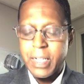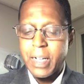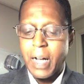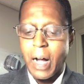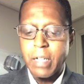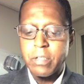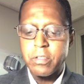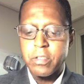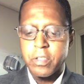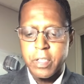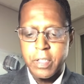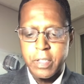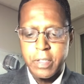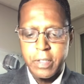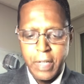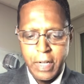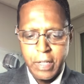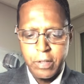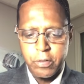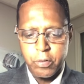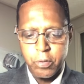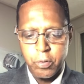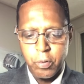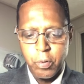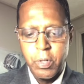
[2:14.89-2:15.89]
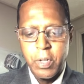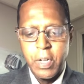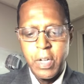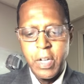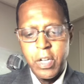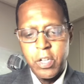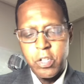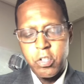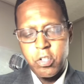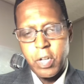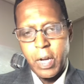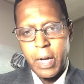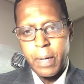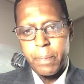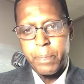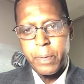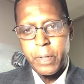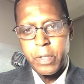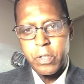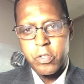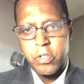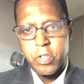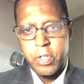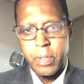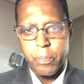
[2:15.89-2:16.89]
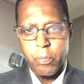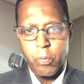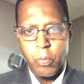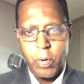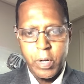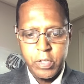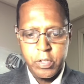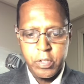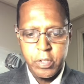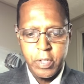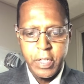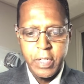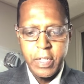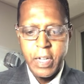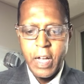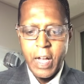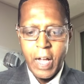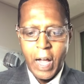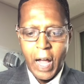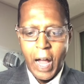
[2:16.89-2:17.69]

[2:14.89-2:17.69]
Continental Championship Wrestling,